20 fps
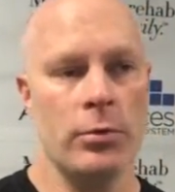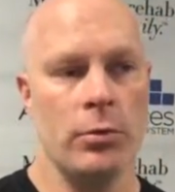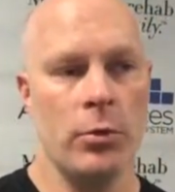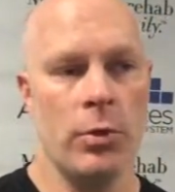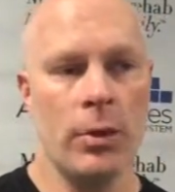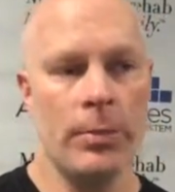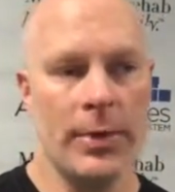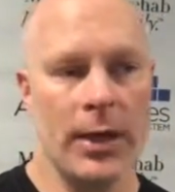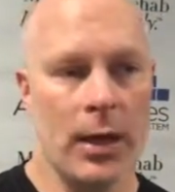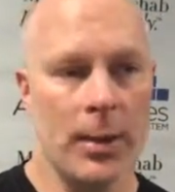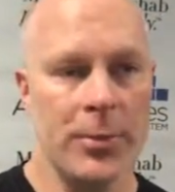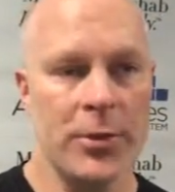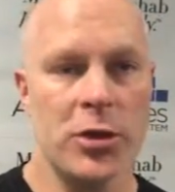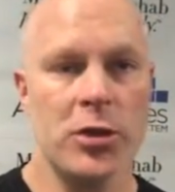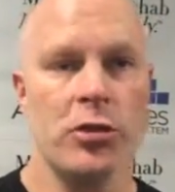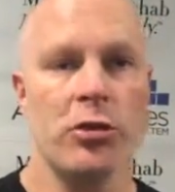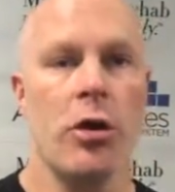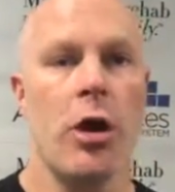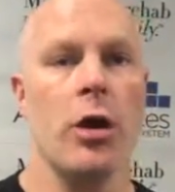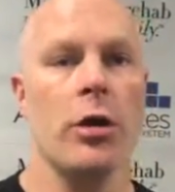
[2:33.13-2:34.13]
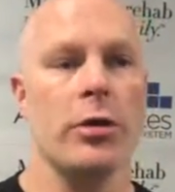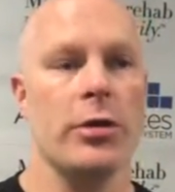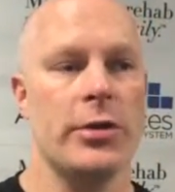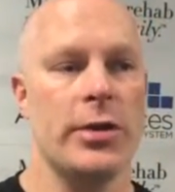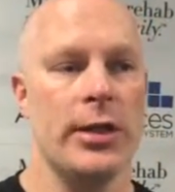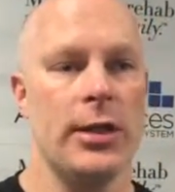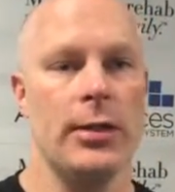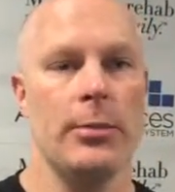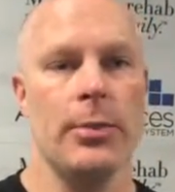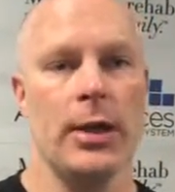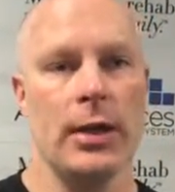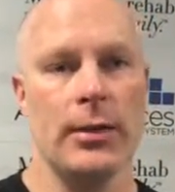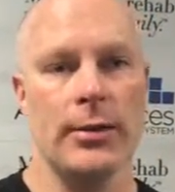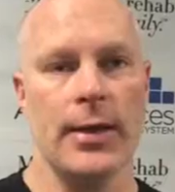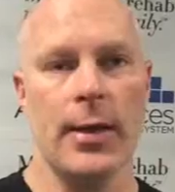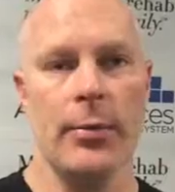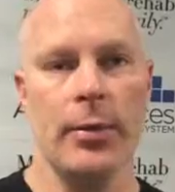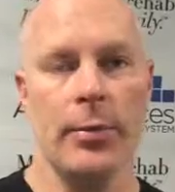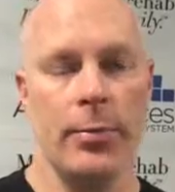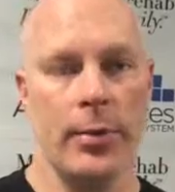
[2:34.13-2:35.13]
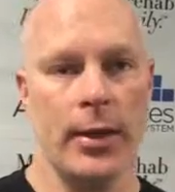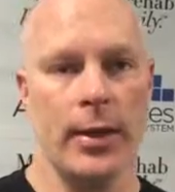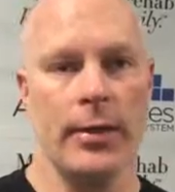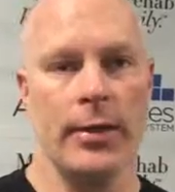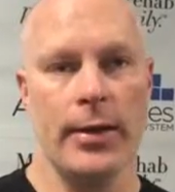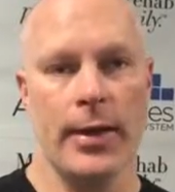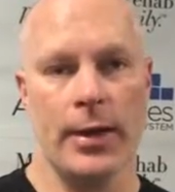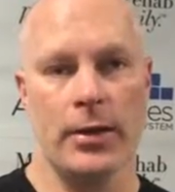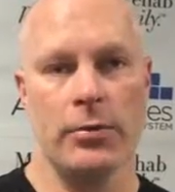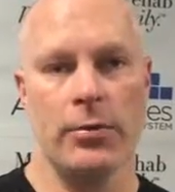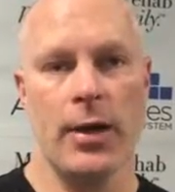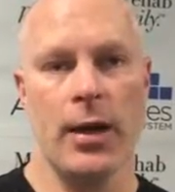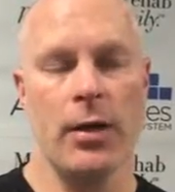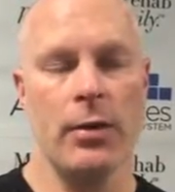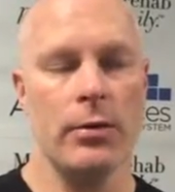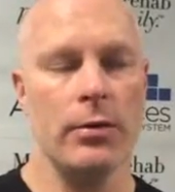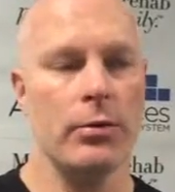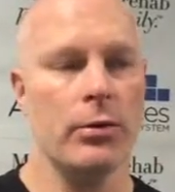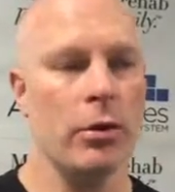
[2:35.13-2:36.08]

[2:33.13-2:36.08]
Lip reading: You want to become a stronger team by the time we play the next round.